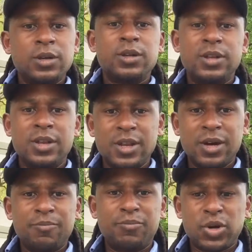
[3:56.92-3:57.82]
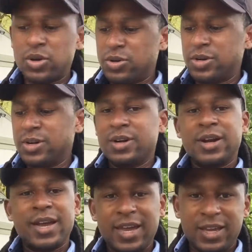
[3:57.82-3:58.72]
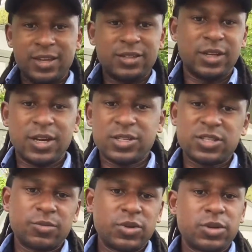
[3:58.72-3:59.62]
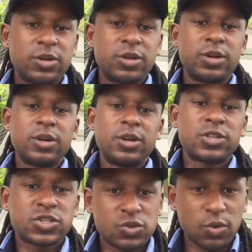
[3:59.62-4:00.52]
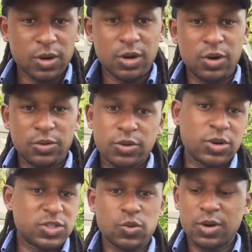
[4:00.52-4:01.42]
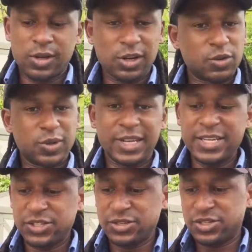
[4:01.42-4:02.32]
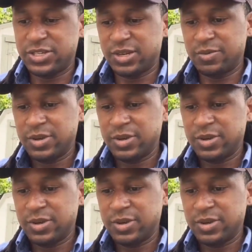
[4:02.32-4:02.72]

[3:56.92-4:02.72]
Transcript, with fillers: Number eight, the customer store owner or store clerk relationship.